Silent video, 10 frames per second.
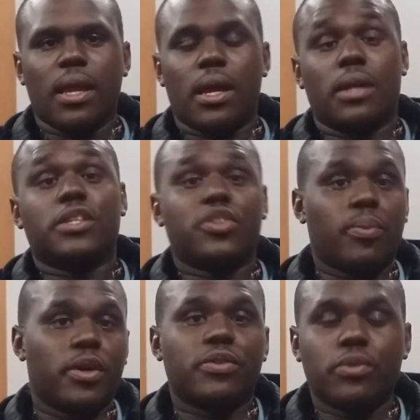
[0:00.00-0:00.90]
Uh, this is your
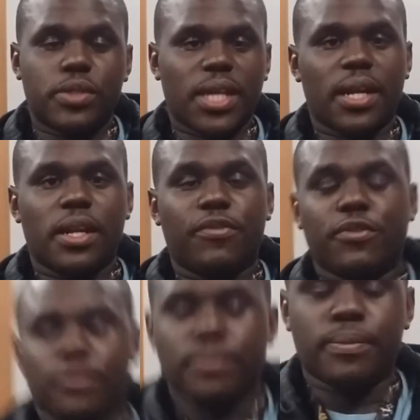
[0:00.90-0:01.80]
boy Rootz signing off
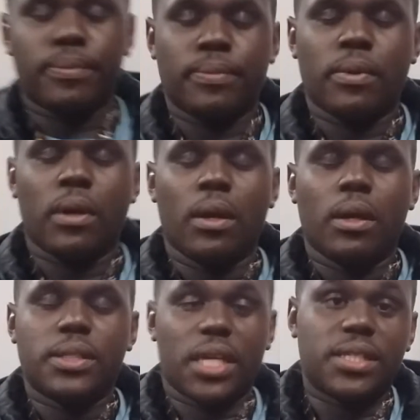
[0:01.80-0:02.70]
from
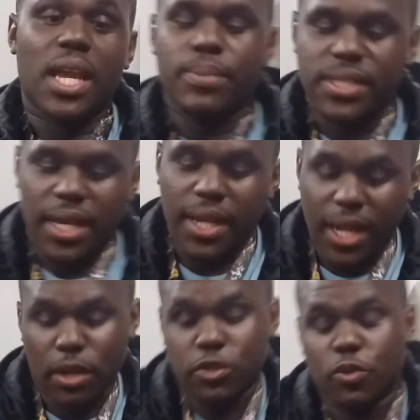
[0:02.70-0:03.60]
Taste Gaming Satellite
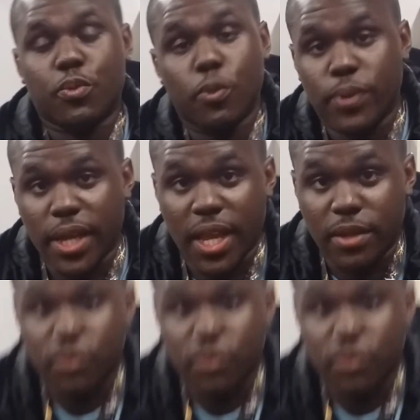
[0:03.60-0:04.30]
and also Pro Play Games.